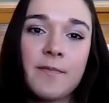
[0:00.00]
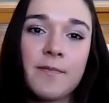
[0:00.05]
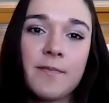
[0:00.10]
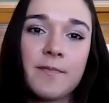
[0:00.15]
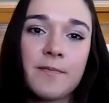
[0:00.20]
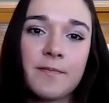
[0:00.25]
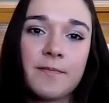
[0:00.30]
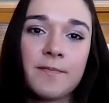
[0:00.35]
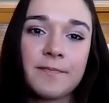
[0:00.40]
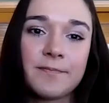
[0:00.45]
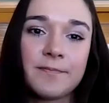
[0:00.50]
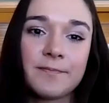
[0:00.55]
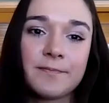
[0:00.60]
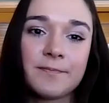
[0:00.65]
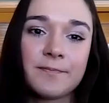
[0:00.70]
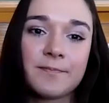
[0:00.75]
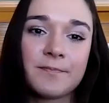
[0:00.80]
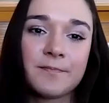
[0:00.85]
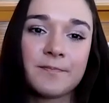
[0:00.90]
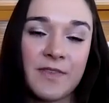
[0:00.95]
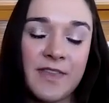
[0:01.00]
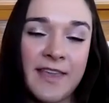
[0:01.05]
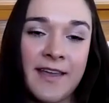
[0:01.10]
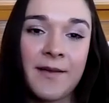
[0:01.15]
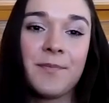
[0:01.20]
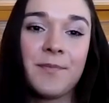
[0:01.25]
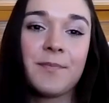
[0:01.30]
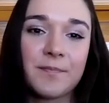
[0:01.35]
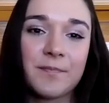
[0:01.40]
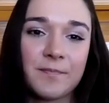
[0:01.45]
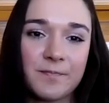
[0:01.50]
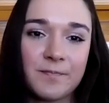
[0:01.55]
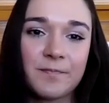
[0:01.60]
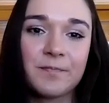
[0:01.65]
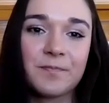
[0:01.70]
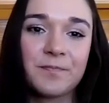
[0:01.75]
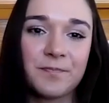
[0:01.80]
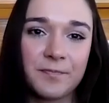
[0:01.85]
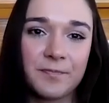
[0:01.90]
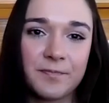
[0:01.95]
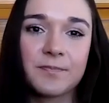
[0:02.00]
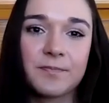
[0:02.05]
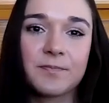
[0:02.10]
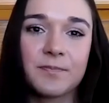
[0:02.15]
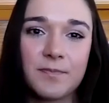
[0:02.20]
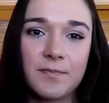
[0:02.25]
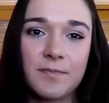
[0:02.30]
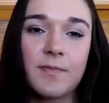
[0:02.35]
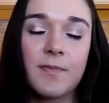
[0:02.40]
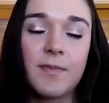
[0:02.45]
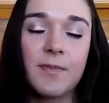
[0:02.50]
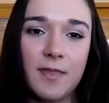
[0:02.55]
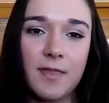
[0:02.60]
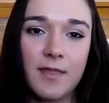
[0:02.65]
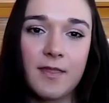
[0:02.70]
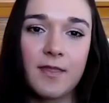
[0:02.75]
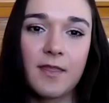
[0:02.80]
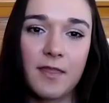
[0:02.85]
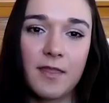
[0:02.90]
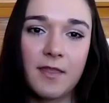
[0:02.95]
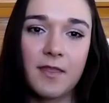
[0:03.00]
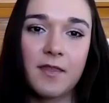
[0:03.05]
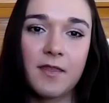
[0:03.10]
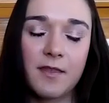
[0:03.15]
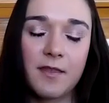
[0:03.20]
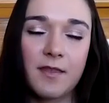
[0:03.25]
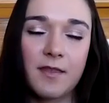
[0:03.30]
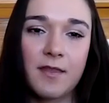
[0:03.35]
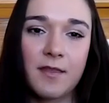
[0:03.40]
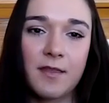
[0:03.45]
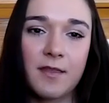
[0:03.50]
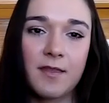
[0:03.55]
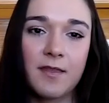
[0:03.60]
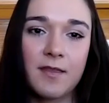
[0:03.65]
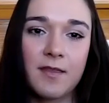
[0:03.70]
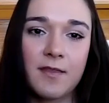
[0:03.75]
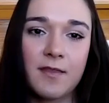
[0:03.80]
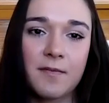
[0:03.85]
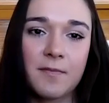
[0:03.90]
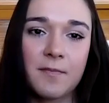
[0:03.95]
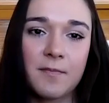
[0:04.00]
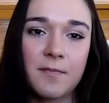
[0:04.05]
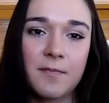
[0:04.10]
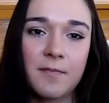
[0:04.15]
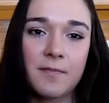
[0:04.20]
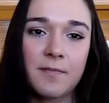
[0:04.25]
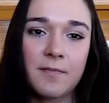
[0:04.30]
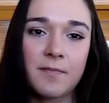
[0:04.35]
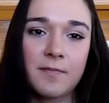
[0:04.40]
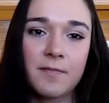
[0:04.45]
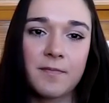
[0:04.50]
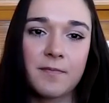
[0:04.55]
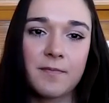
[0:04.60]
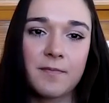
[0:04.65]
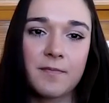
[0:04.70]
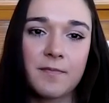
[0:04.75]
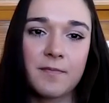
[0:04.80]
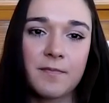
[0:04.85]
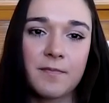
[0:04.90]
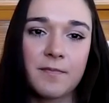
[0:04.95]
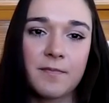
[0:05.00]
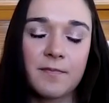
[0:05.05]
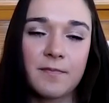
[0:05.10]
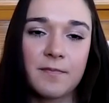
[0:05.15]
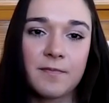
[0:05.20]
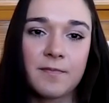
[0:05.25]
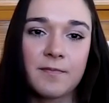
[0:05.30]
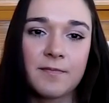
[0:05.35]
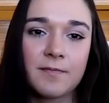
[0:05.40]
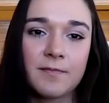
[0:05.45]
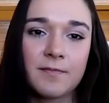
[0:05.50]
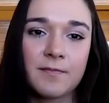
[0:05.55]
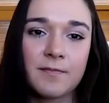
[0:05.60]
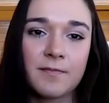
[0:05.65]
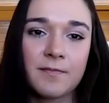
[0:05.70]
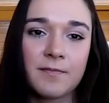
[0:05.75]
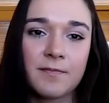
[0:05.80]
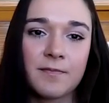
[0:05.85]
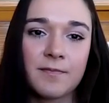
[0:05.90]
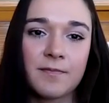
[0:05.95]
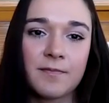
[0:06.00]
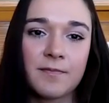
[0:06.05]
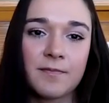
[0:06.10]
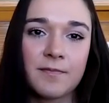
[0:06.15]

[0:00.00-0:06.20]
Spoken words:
[no speech]